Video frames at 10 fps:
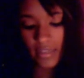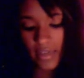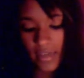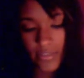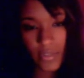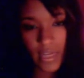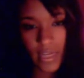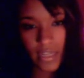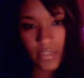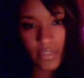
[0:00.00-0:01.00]
And
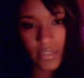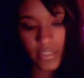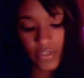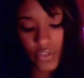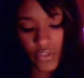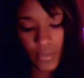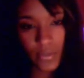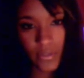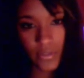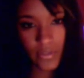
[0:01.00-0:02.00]
after you cut it, you need
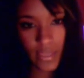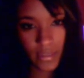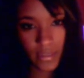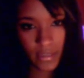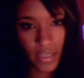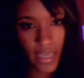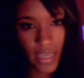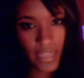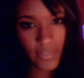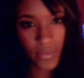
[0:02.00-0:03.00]
to super glue the
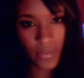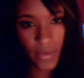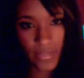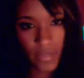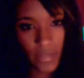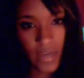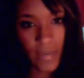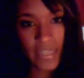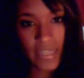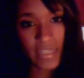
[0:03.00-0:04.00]
end of the
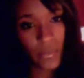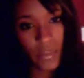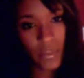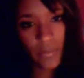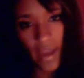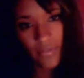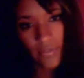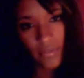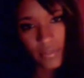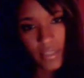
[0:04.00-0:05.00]
weft that you cut, because it will
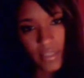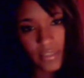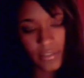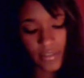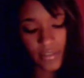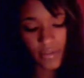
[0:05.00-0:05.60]
unravel.